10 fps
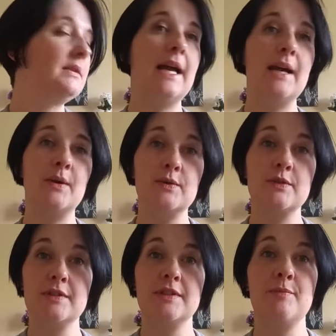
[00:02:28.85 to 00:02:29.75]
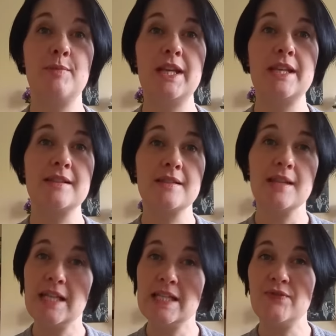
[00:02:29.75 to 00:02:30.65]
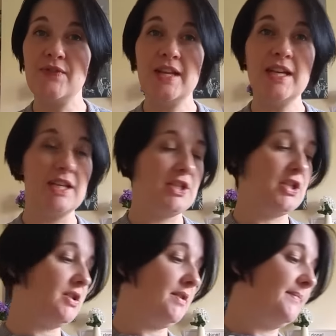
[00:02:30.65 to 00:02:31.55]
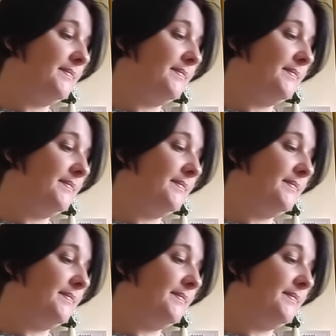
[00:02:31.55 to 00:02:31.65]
Now, the beast is finished.